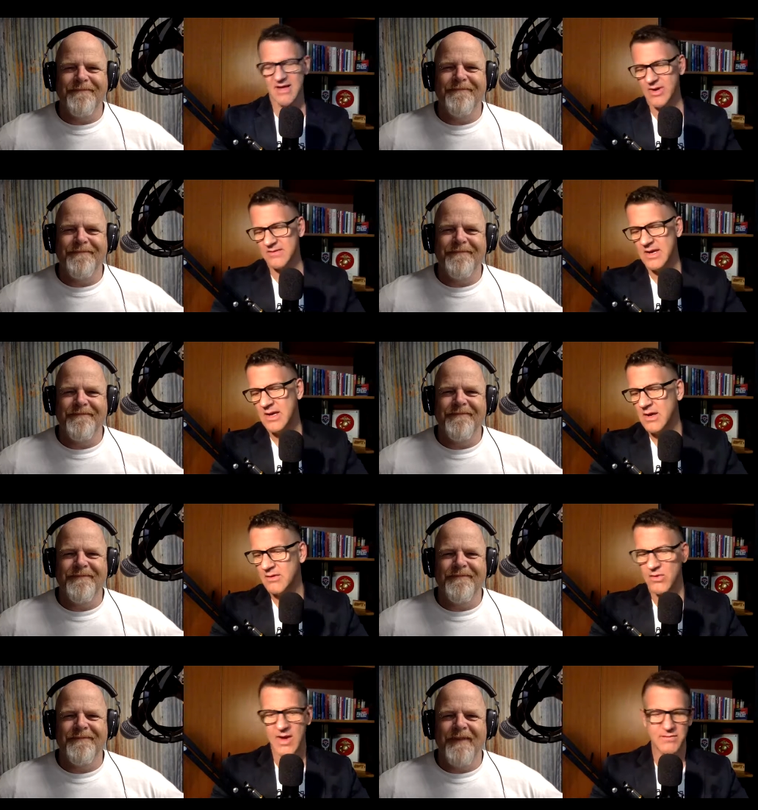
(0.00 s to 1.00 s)
Speaker 1: how it is.
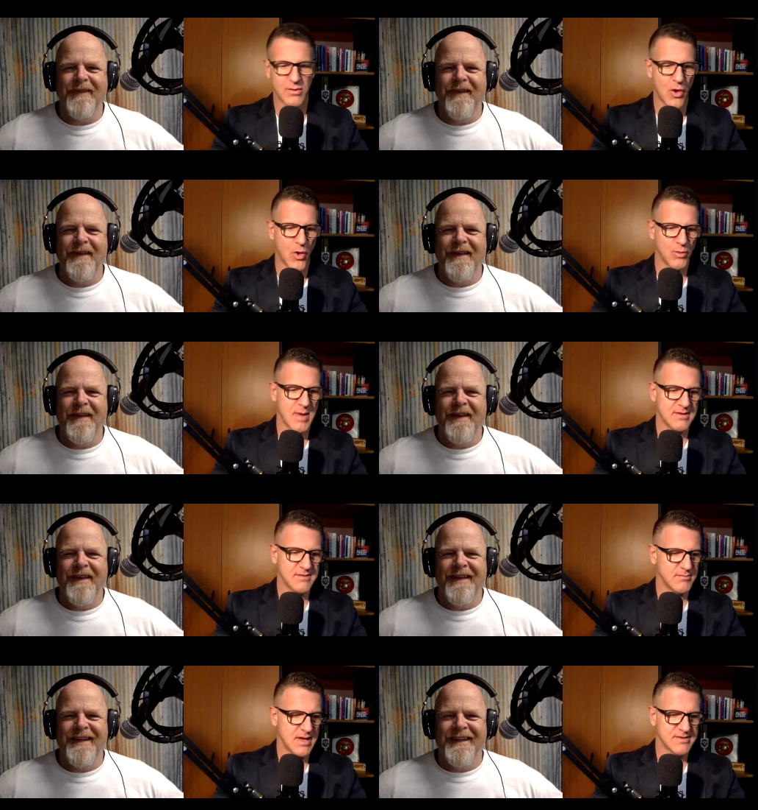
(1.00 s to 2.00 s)
So I've sort of honed my
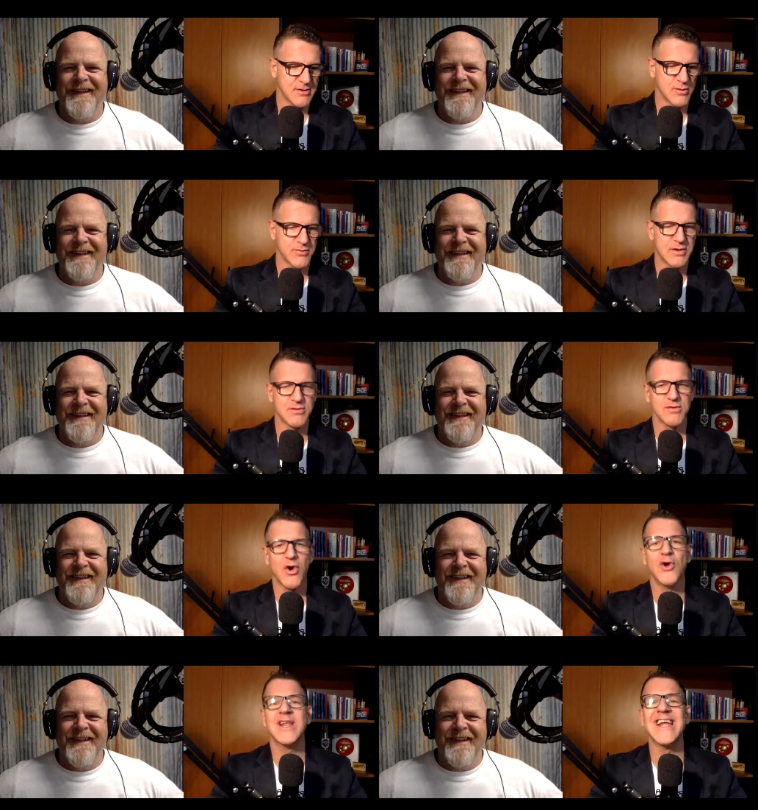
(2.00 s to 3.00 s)
my skills over the years. So it's
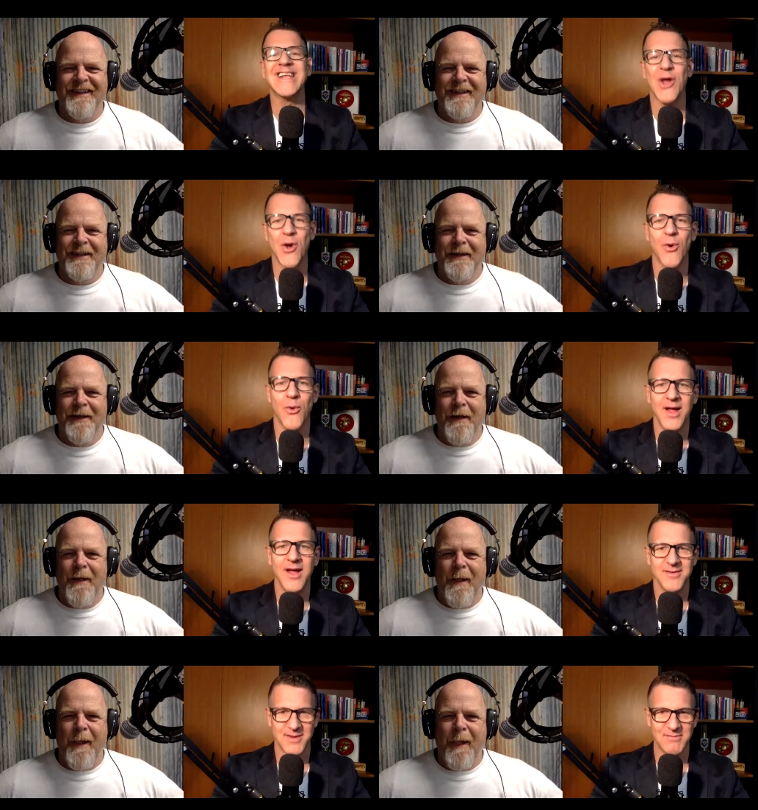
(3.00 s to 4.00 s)
hard to let go
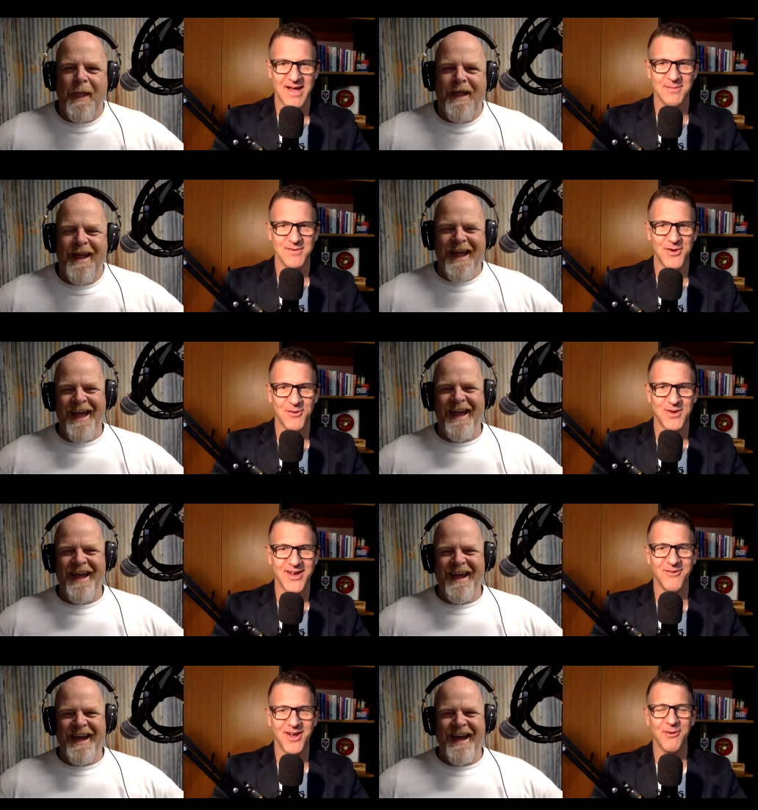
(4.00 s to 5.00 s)
sometimes. You know, when
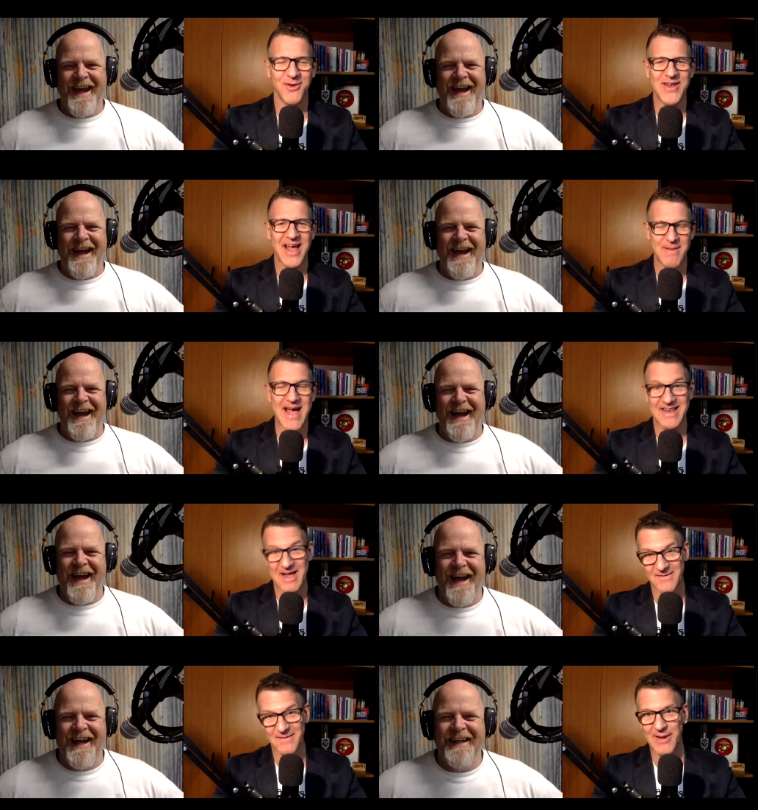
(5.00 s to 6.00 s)
you're, you know, when you're down back
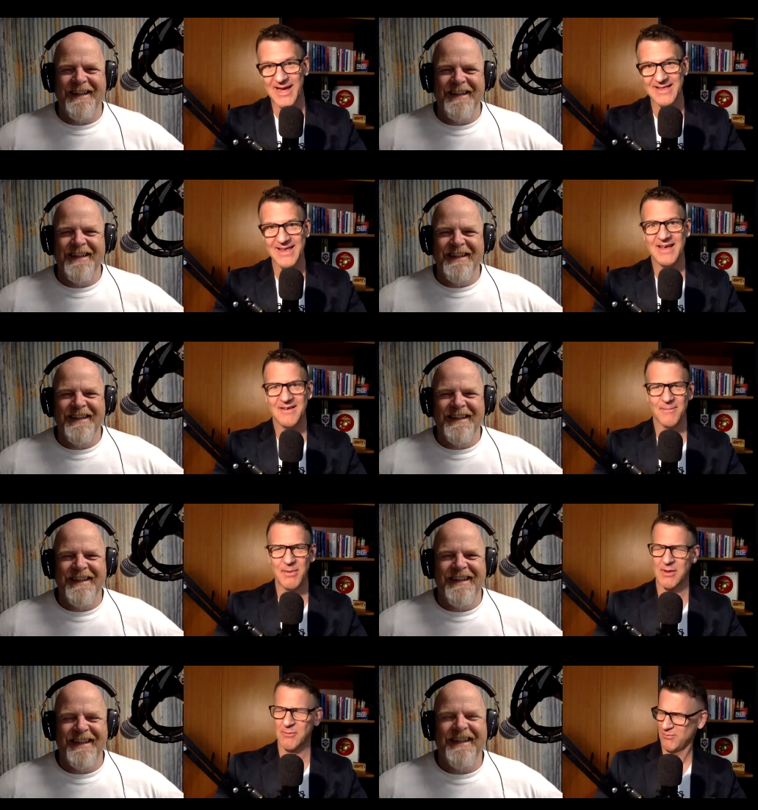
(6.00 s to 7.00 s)
down in the pit, some
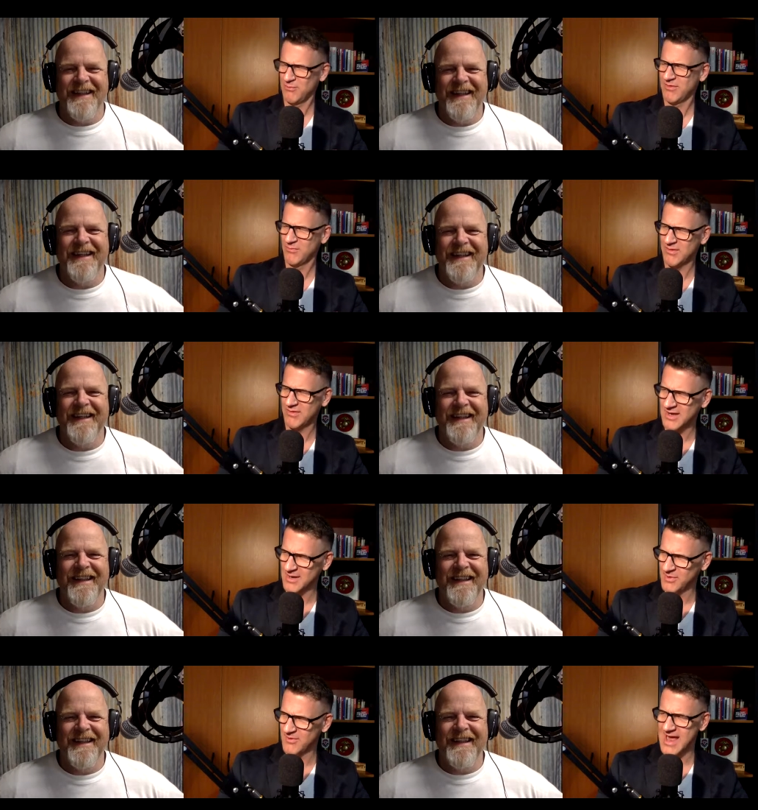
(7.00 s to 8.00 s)
people are like, "What's what's what's stick
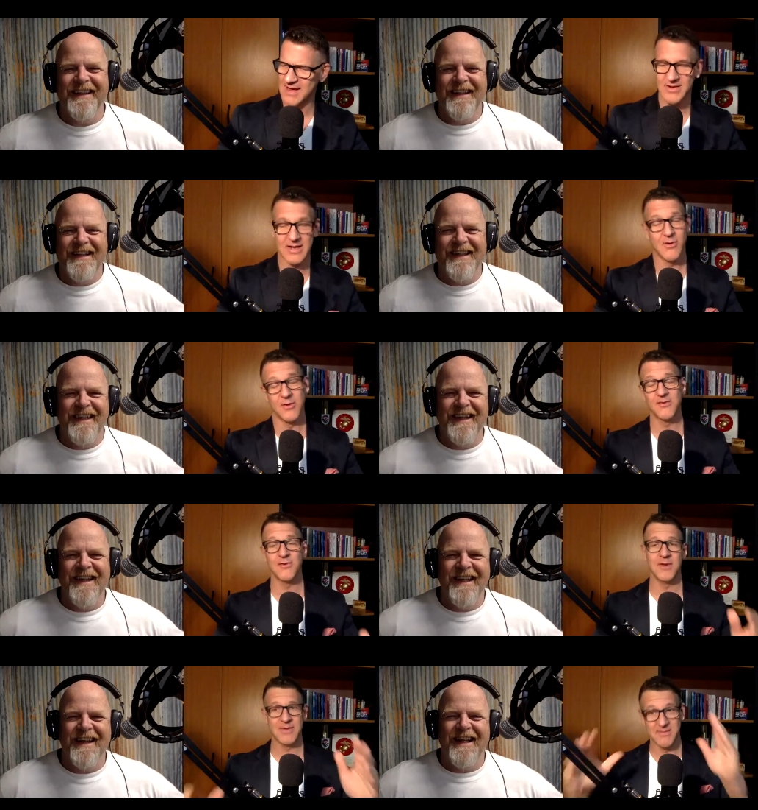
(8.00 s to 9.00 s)
up your ass?" You're like, "Oh,
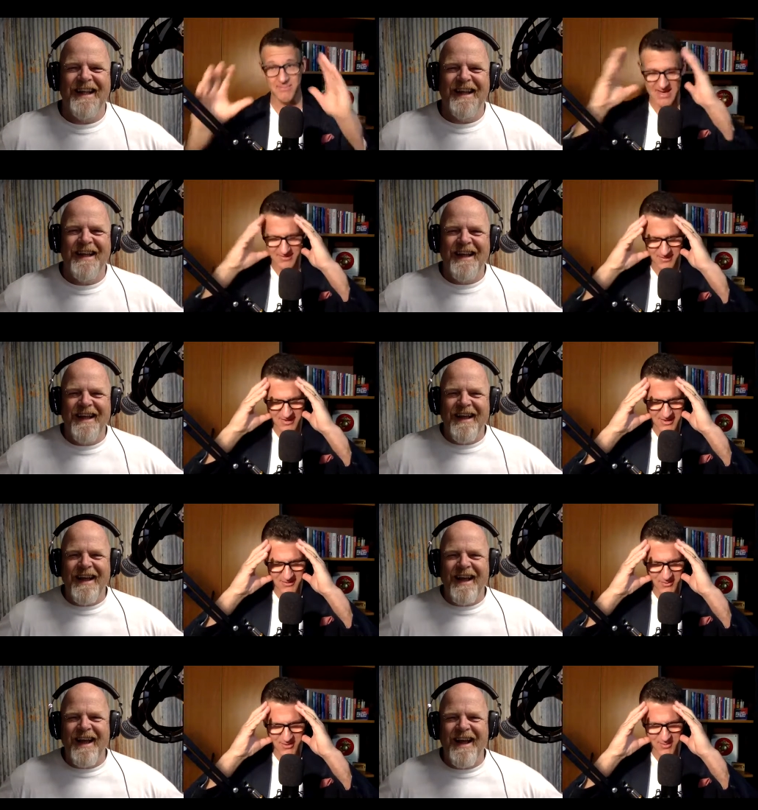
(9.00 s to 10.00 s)
excuse me," and you get back to
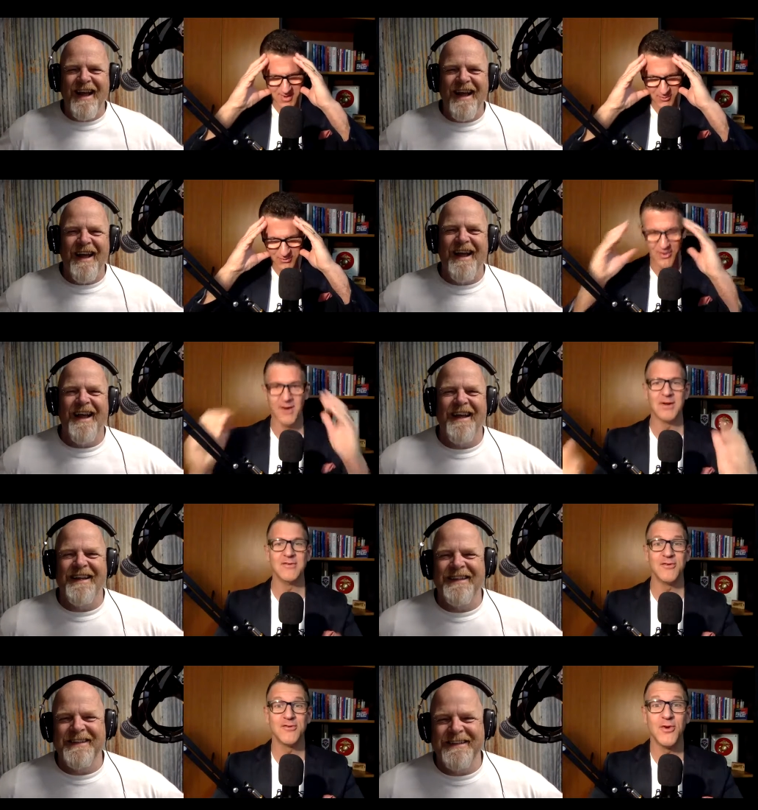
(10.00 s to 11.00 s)
where, where my roots are
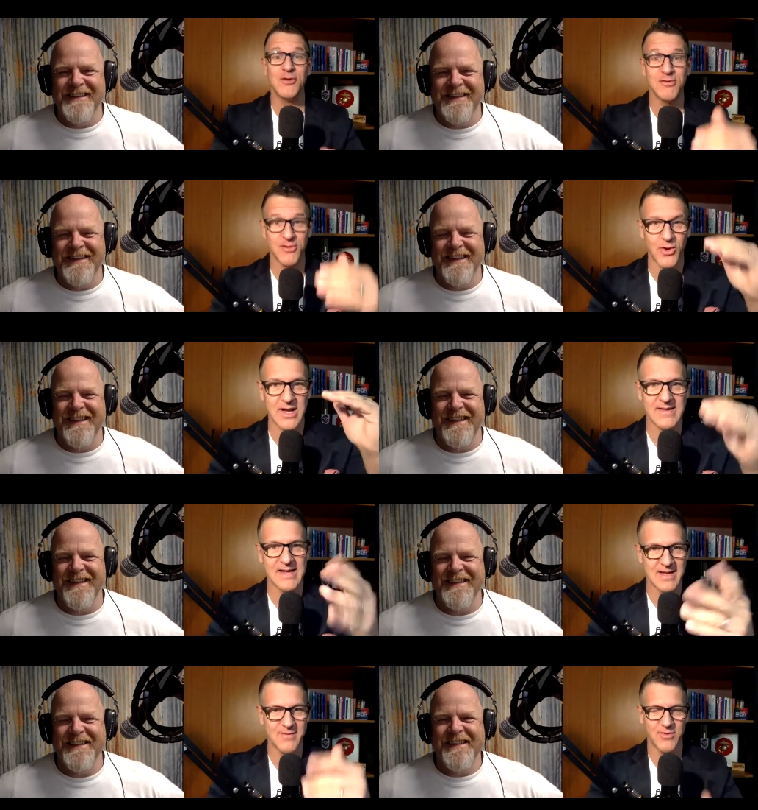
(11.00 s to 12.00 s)
because you're so used to working at
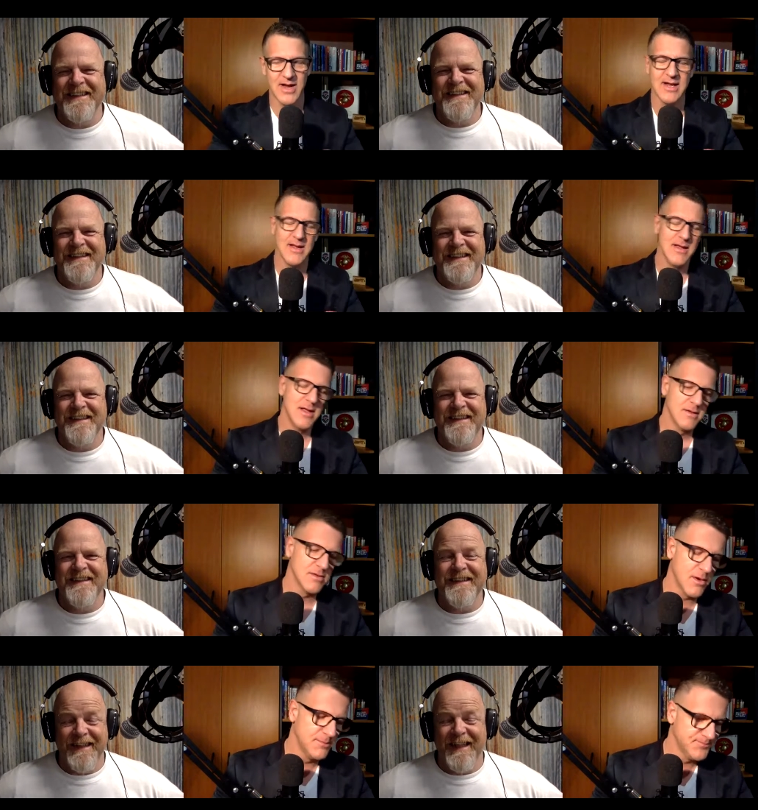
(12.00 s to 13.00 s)
that level, right?
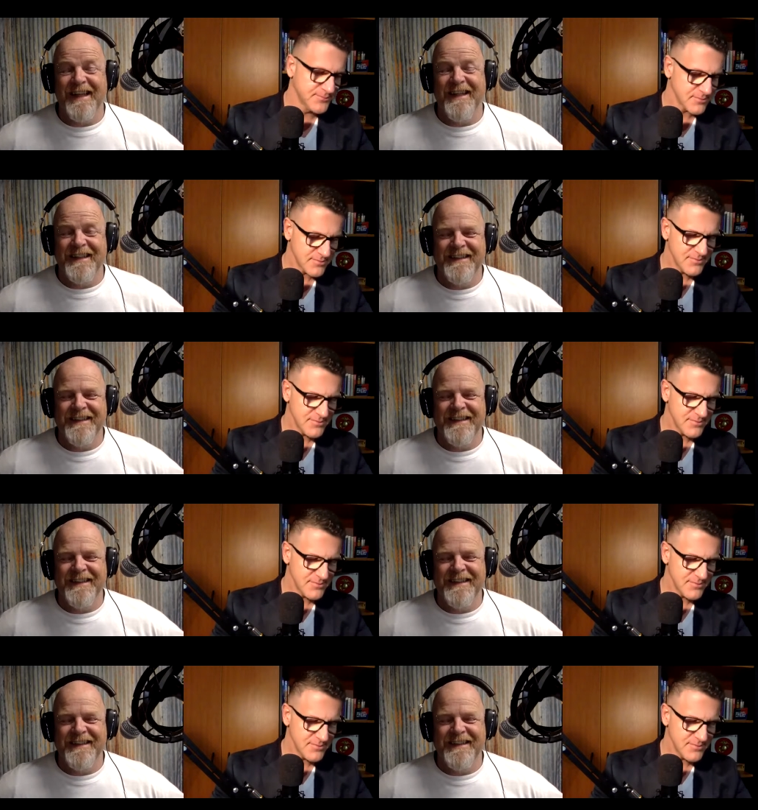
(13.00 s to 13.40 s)
So, yeah.